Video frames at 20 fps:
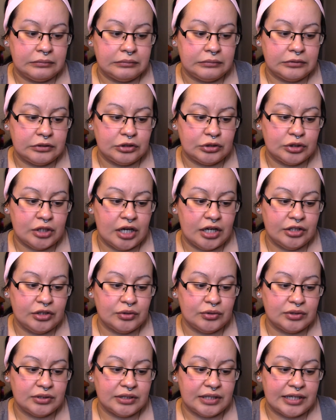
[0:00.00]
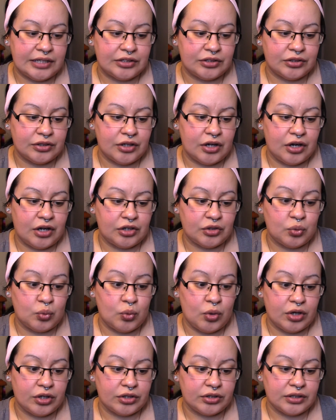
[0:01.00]
Do not use liner on
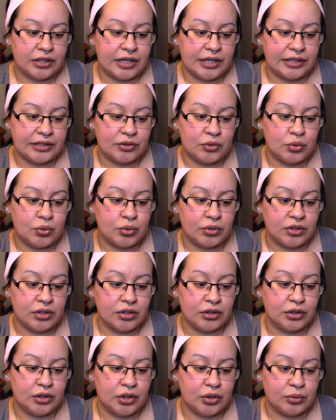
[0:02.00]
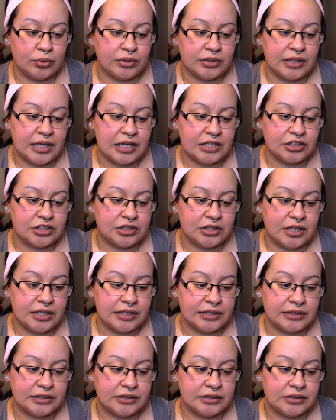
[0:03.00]
waterline or lower lash line.